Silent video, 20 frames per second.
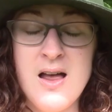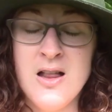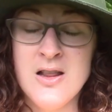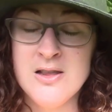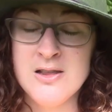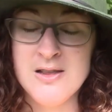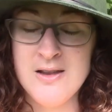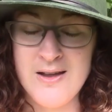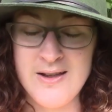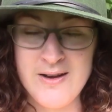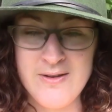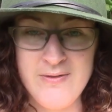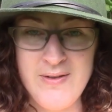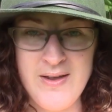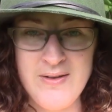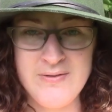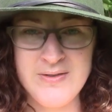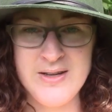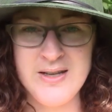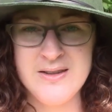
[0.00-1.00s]
a lot of
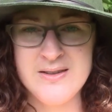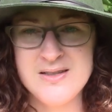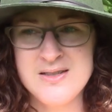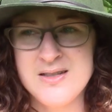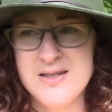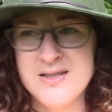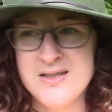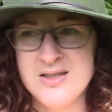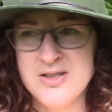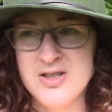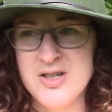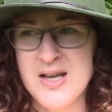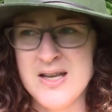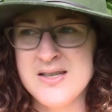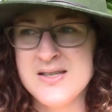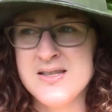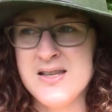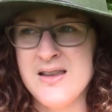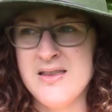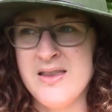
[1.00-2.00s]
evidence to
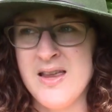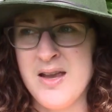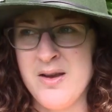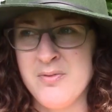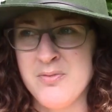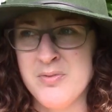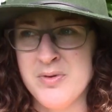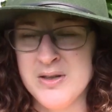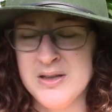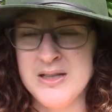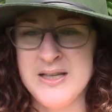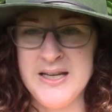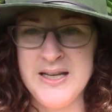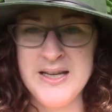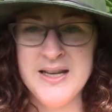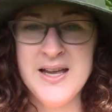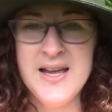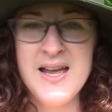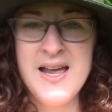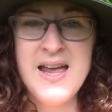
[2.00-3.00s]
suggest that they
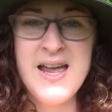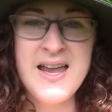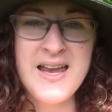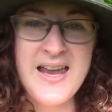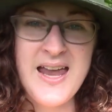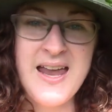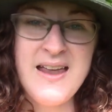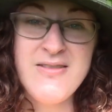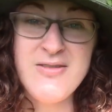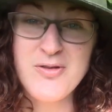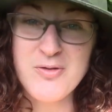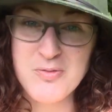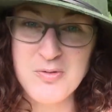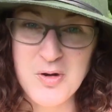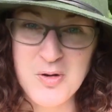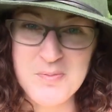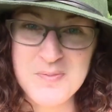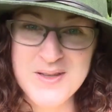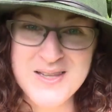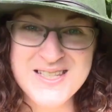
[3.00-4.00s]
really gave the
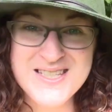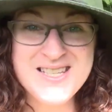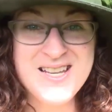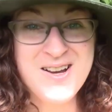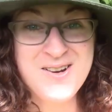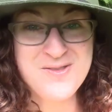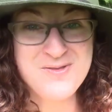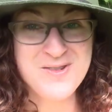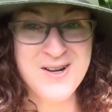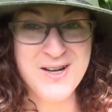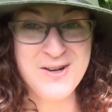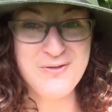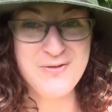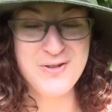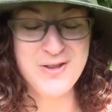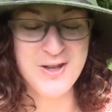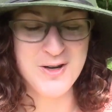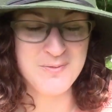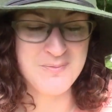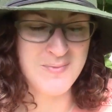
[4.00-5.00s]
Romans a run
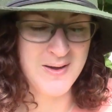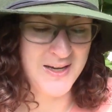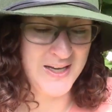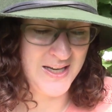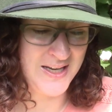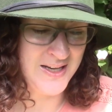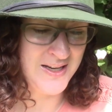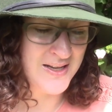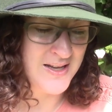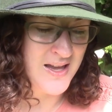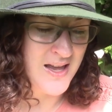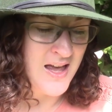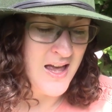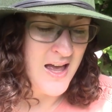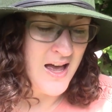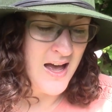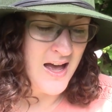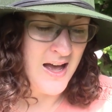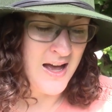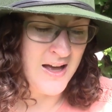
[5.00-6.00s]
for their money.
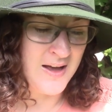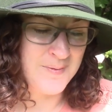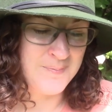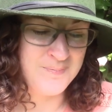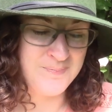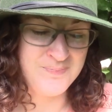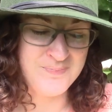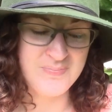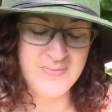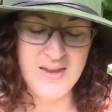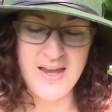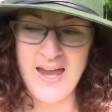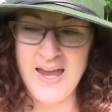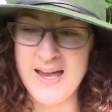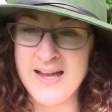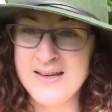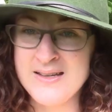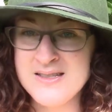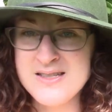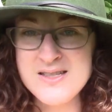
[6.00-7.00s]

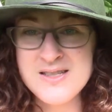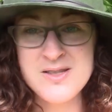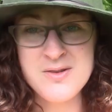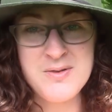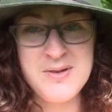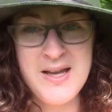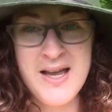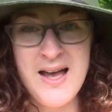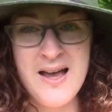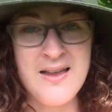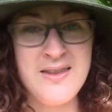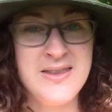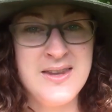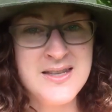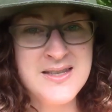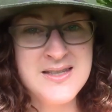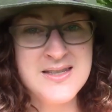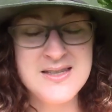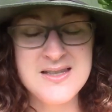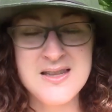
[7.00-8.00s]
And so yeah,
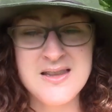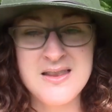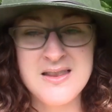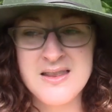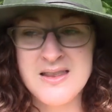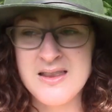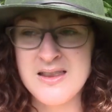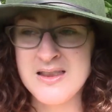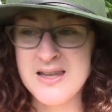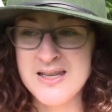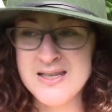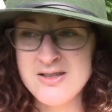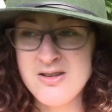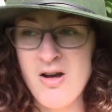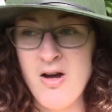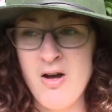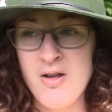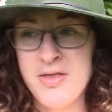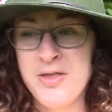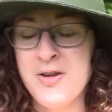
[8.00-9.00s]
this
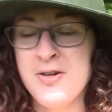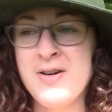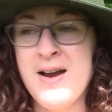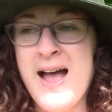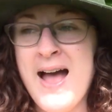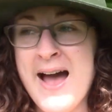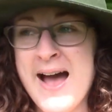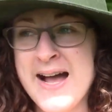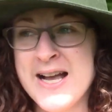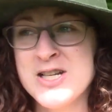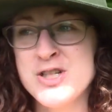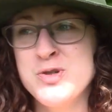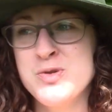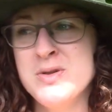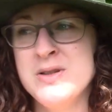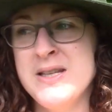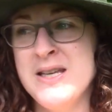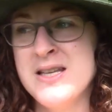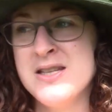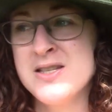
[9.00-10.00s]
author
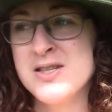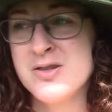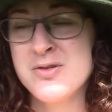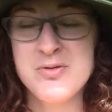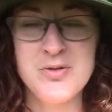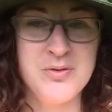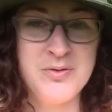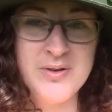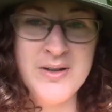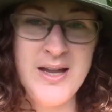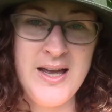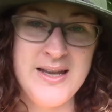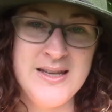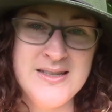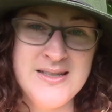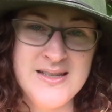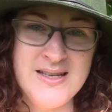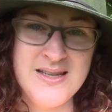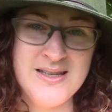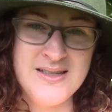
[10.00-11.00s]
actually
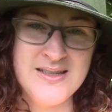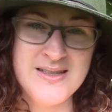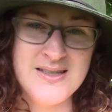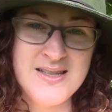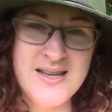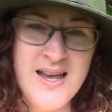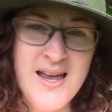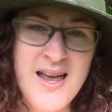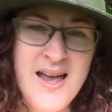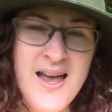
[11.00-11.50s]
scrutinizes